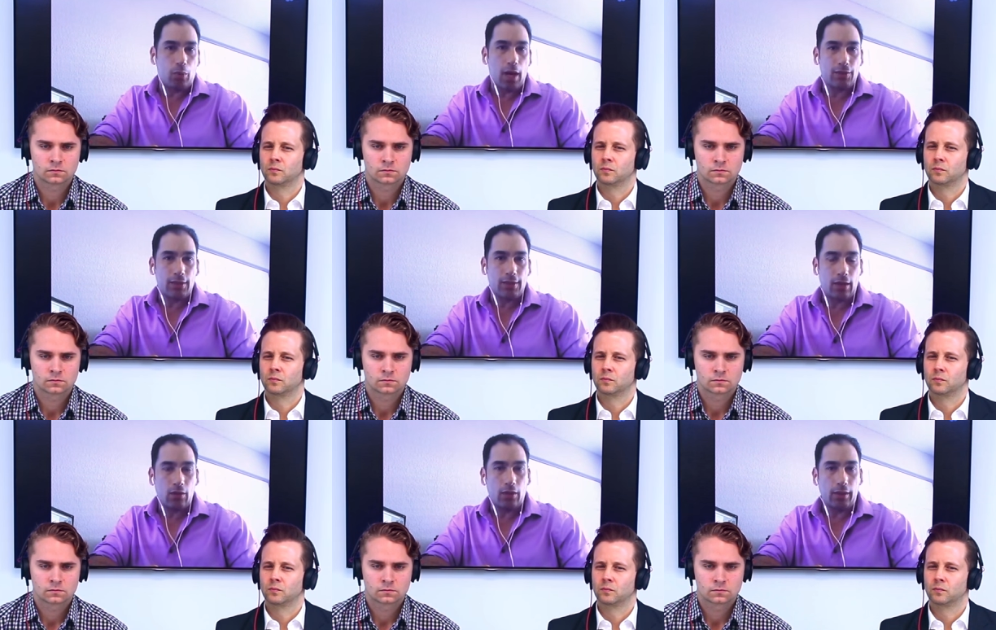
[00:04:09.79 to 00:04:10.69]
Speaker 1: process.
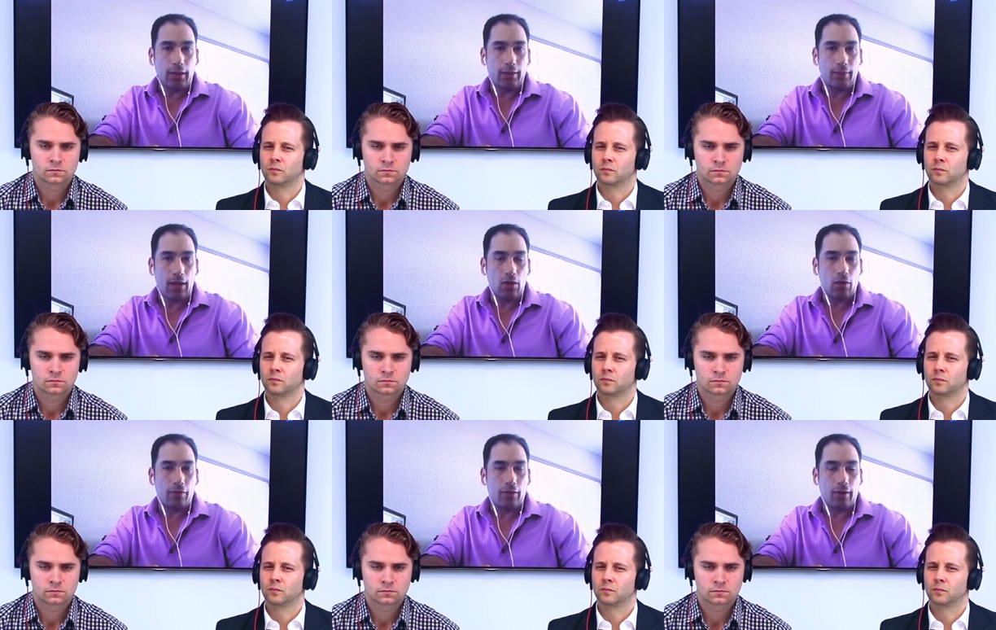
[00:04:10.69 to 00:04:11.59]
I don't know. I don't
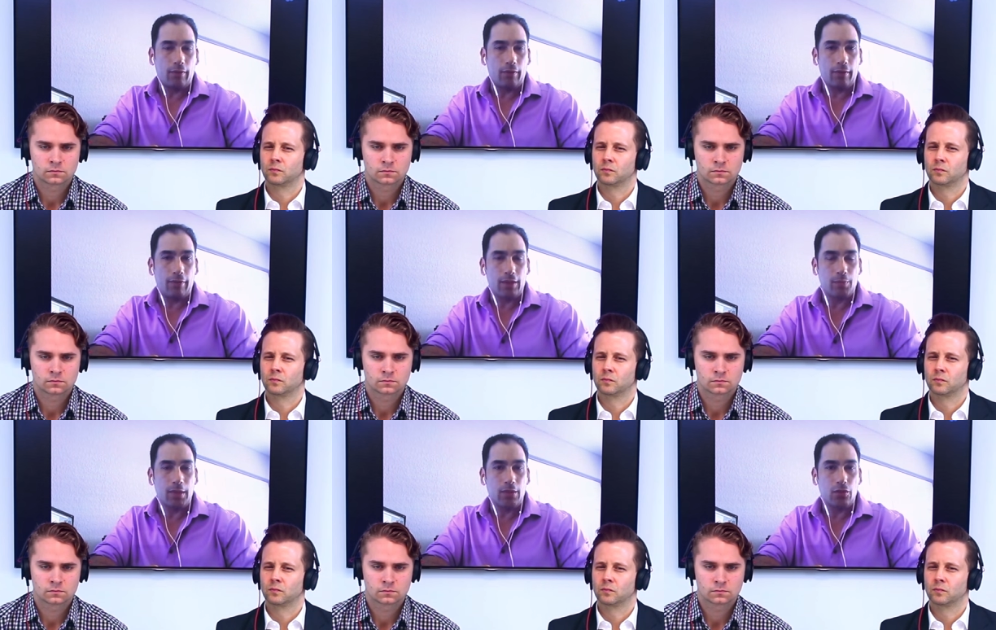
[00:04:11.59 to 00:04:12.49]
know if uh, if
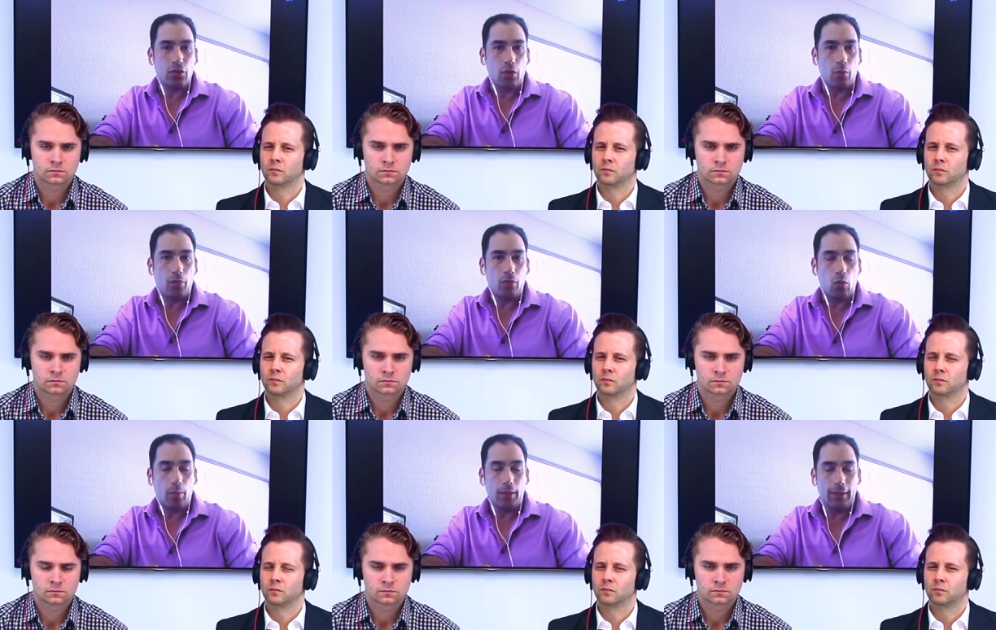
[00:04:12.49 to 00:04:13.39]
that's been shown
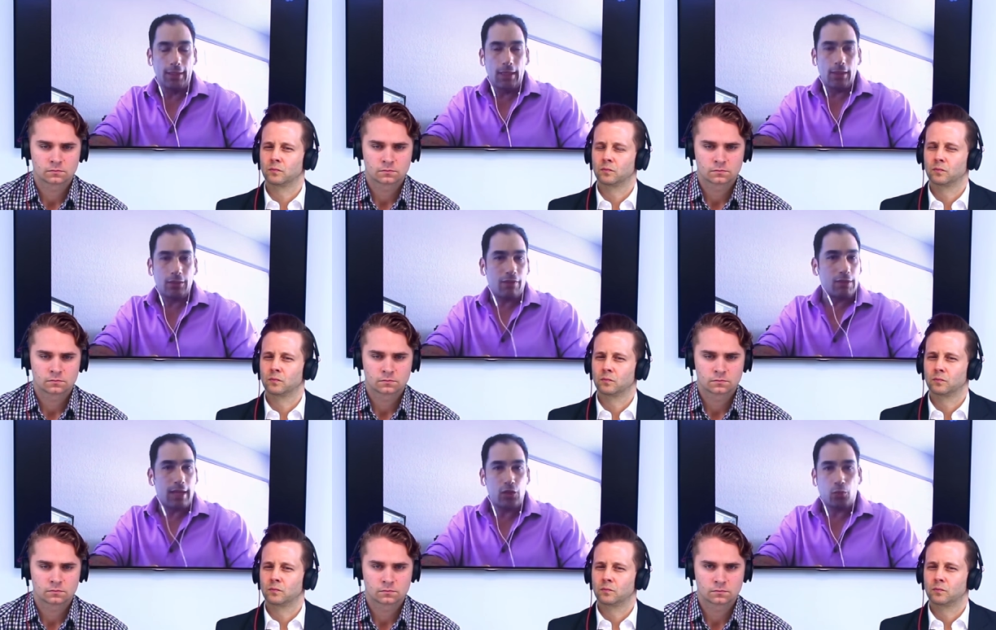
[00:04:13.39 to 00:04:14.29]
before, but
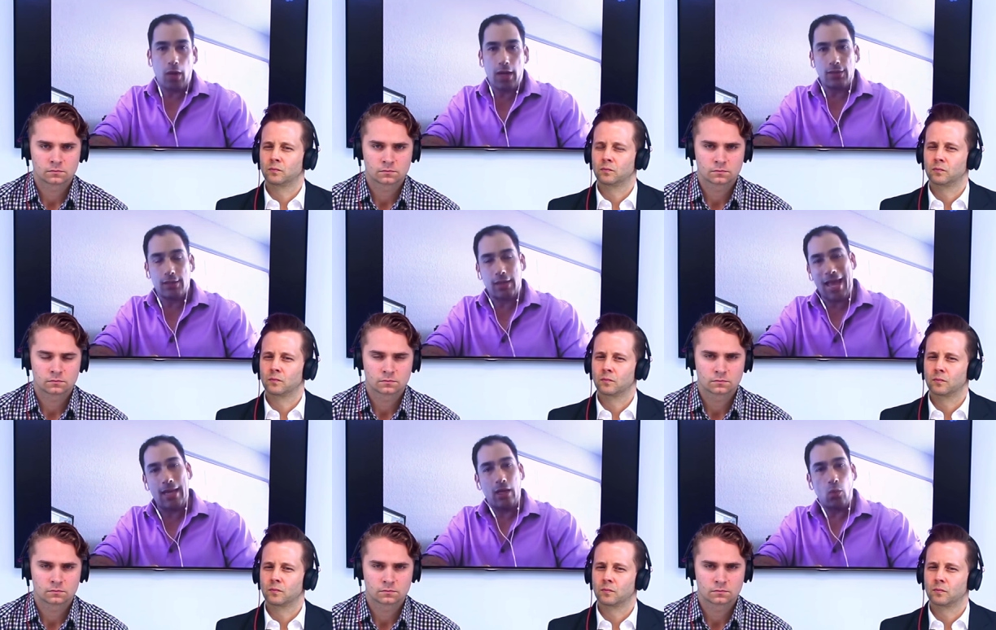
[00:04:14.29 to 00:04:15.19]
seven-stage process
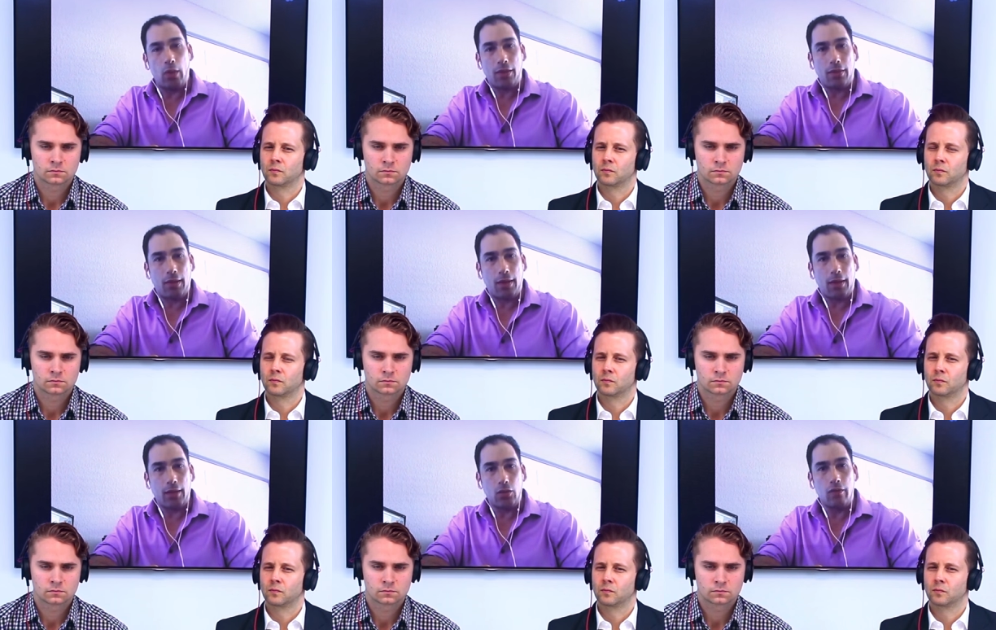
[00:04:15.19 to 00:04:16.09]
ending with
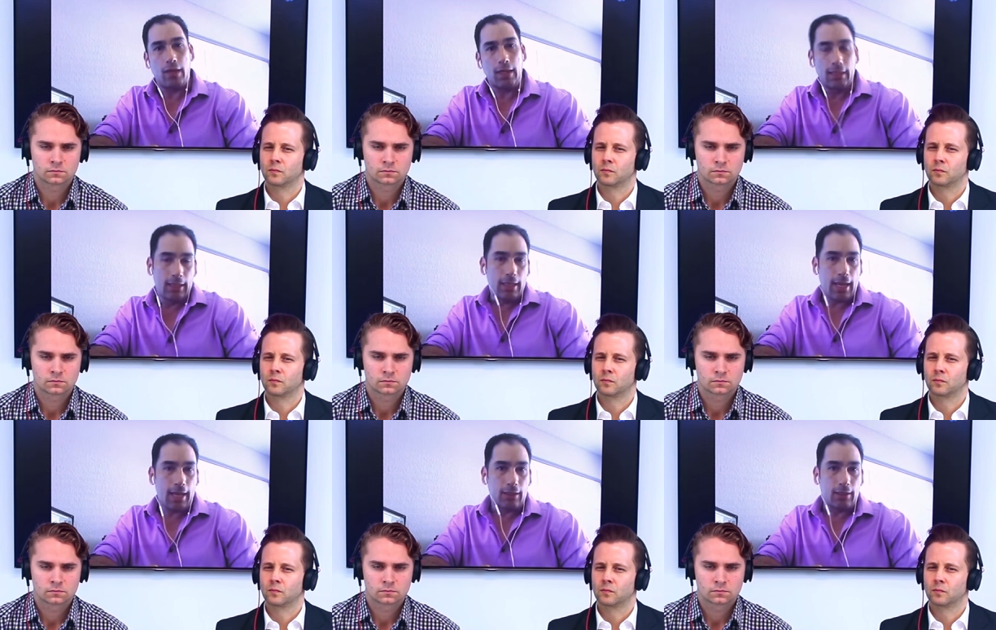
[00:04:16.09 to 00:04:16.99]
uh, U V
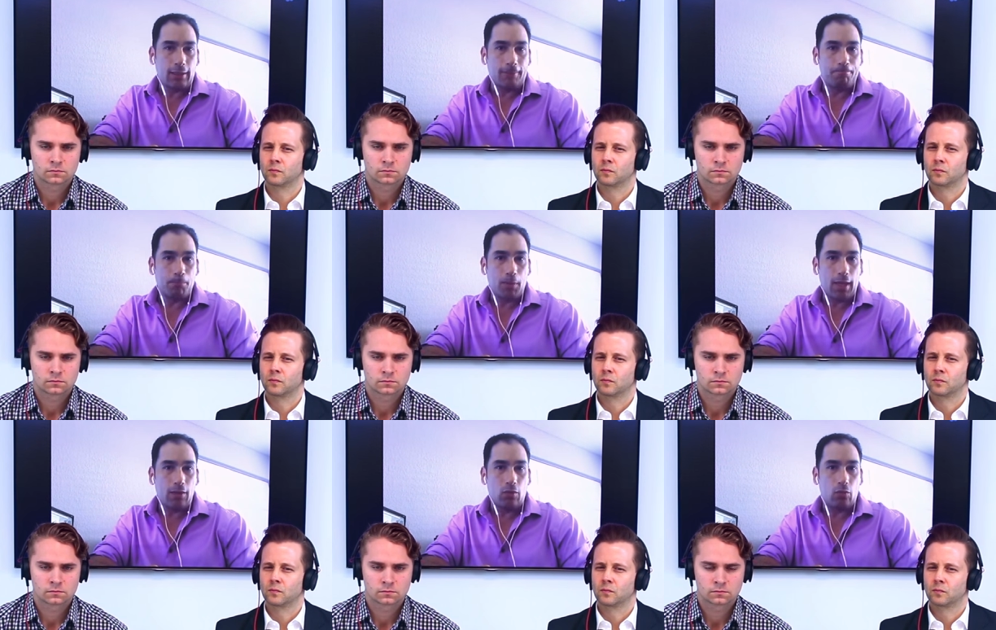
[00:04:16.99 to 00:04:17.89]
and uh,
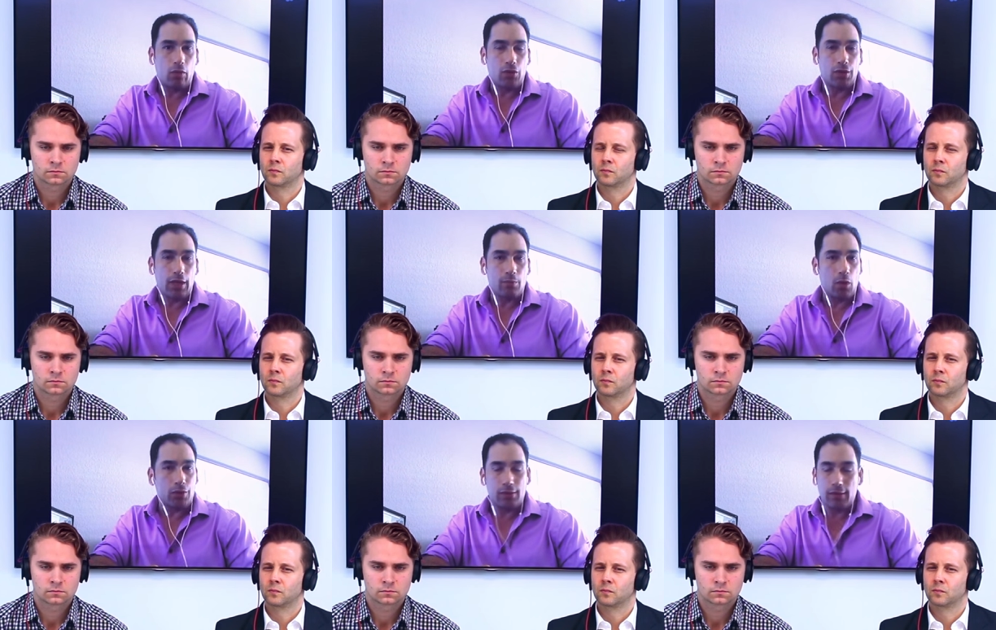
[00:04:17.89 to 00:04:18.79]
and reverse
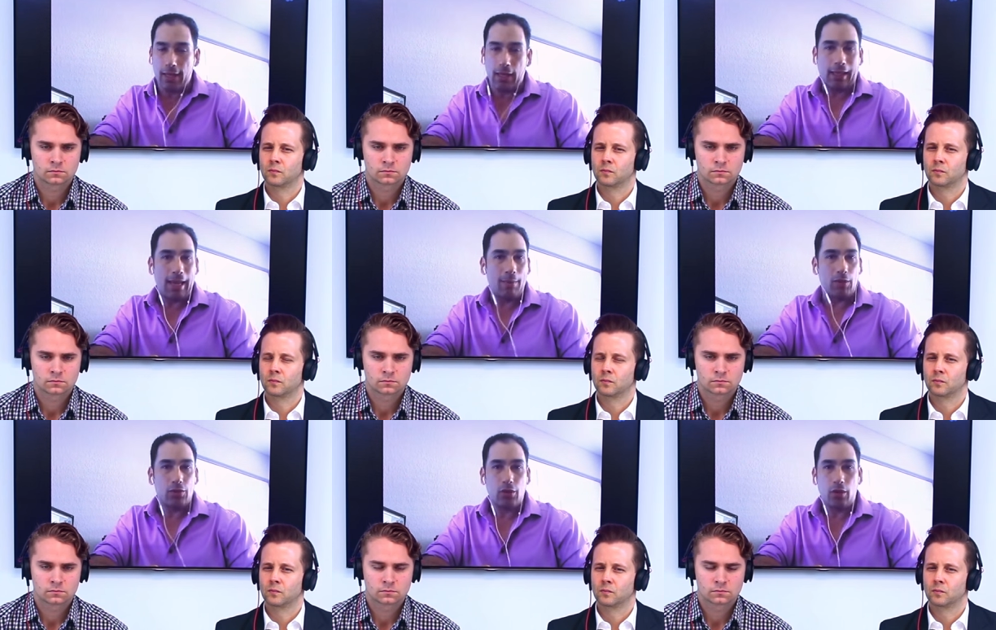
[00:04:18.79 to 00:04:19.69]
osmosis. And in
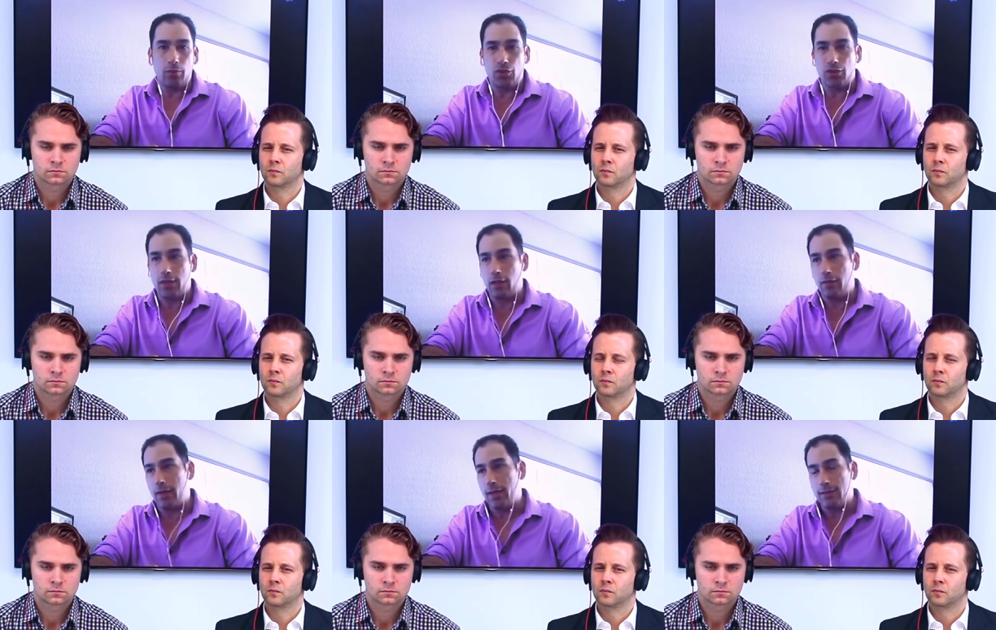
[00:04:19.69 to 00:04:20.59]
layman's terms, just think
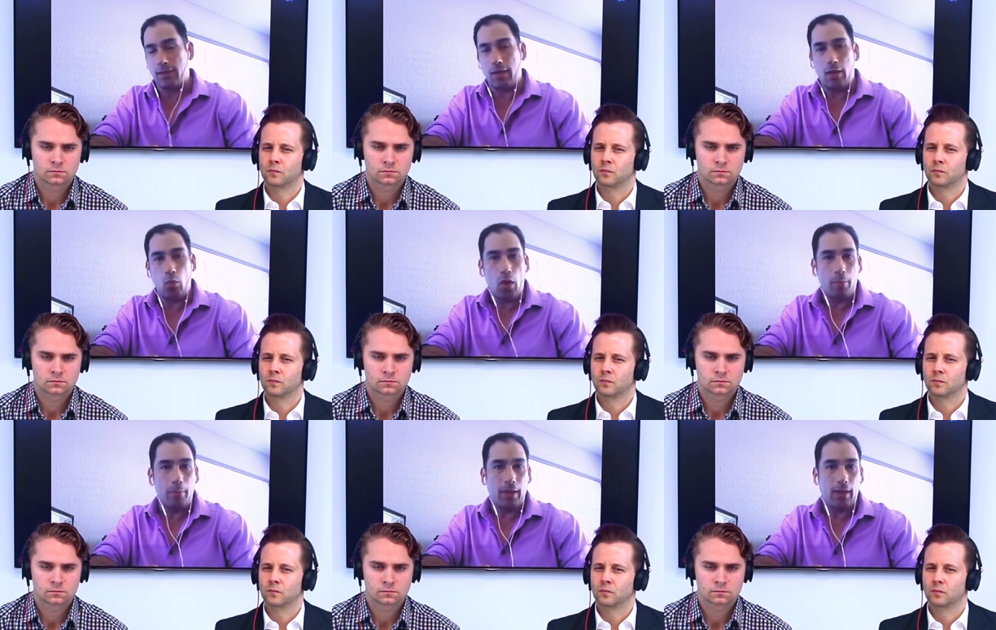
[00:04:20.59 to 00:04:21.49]
of it as a, a
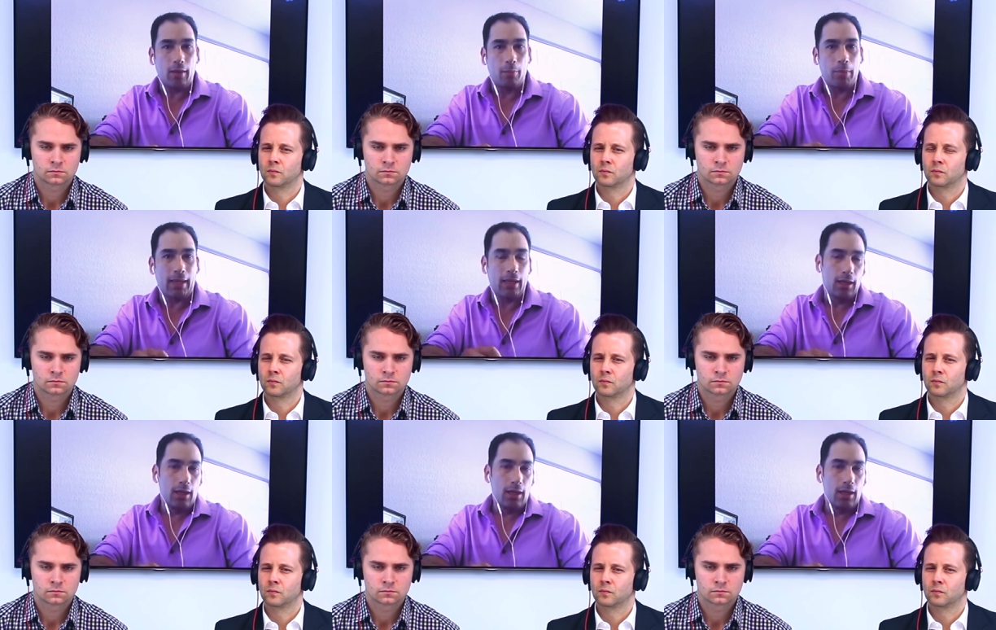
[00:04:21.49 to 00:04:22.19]
one bi a big.